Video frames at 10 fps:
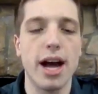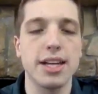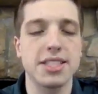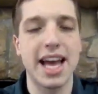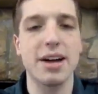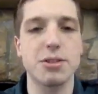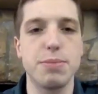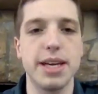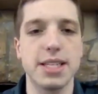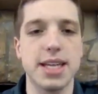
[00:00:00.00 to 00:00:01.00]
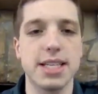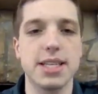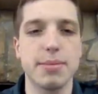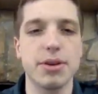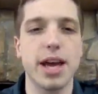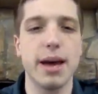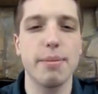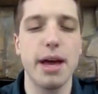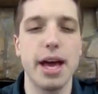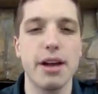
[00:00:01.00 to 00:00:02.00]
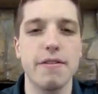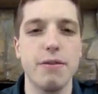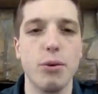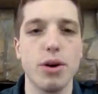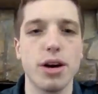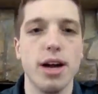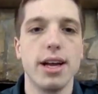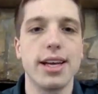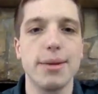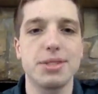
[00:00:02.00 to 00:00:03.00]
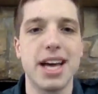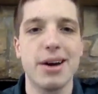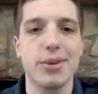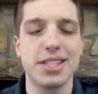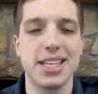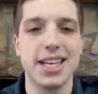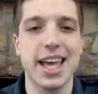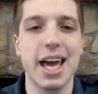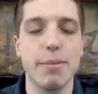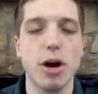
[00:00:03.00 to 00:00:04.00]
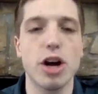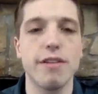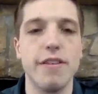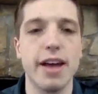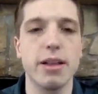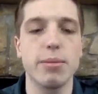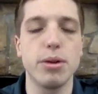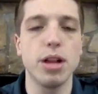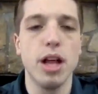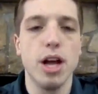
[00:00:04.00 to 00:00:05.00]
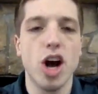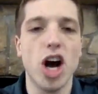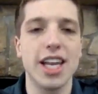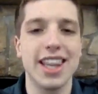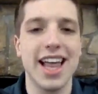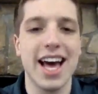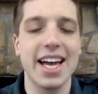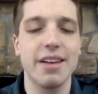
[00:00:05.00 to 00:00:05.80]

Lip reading: Scouts BSA Summer Camp and for Cub Scout Resident Camp are available online.